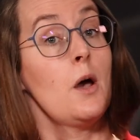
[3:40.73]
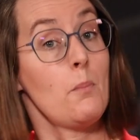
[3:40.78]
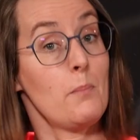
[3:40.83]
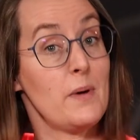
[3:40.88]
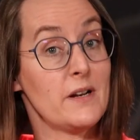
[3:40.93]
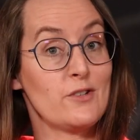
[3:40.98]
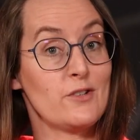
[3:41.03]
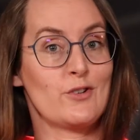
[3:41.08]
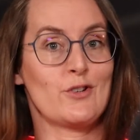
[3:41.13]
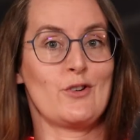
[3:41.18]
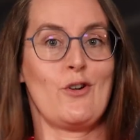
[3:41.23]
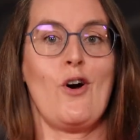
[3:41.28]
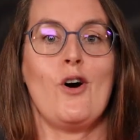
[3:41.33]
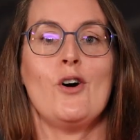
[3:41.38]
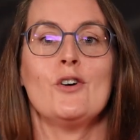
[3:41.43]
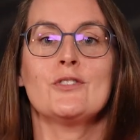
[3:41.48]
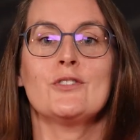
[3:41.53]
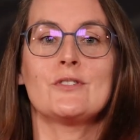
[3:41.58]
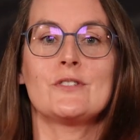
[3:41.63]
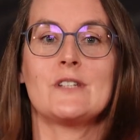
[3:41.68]
But you can
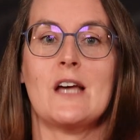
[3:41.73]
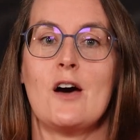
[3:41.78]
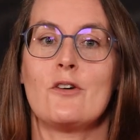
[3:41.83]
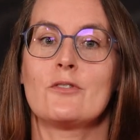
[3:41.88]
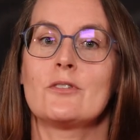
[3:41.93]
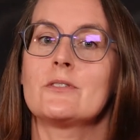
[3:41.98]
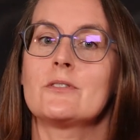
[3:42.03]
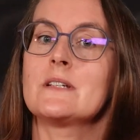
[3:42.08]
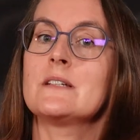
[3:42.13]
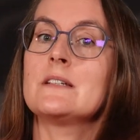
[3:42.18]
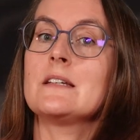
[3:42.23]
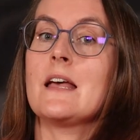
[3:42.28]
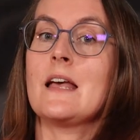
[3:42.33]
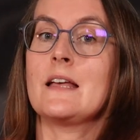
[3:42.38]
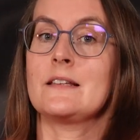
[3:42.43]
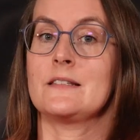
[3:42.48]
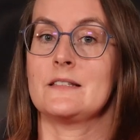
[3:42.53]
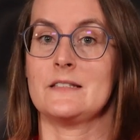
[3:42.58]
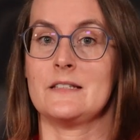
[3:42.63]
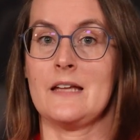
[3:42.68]
also download it
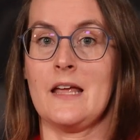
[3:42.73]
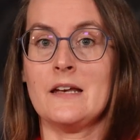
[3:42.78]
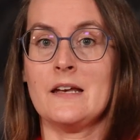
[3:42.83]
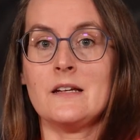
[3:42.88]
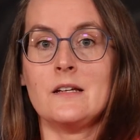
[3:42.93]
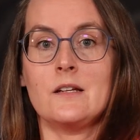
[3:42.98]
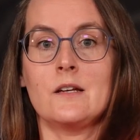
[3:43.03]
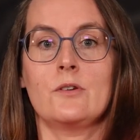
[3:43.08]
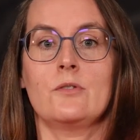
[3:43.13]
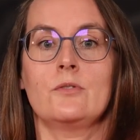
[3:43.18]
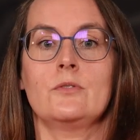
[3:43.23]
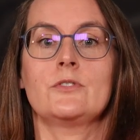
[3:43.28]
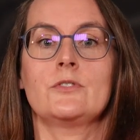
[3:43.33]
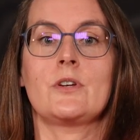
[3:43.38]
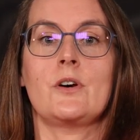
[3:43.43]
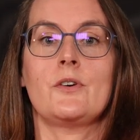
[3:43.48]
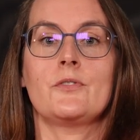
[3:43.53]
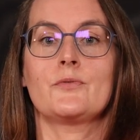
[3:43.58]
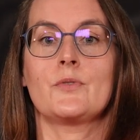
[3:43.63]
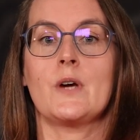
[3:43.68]
as a standalone
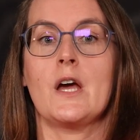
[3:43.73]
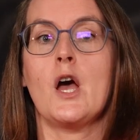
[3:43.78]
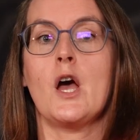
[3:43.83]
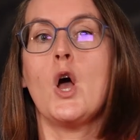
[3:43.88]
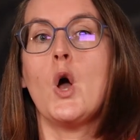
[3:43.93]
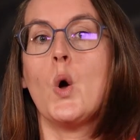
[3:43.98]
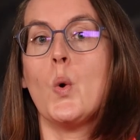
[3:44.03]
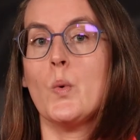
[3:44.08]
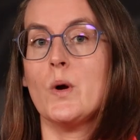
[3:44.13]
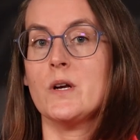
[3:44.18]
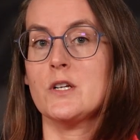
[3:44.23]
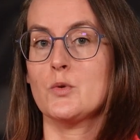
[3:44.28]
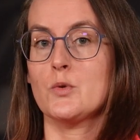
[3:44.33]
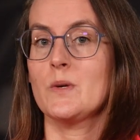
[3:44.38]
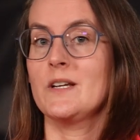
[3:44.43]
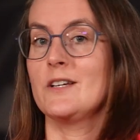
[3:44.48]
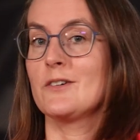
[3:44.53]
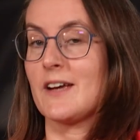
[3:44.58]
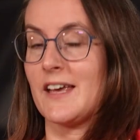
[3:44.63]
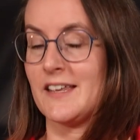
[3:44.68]
software, which
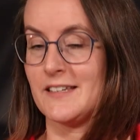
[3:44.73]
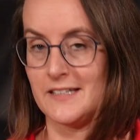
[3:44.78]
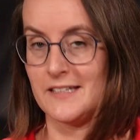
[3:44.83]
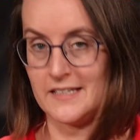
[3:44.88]
we look at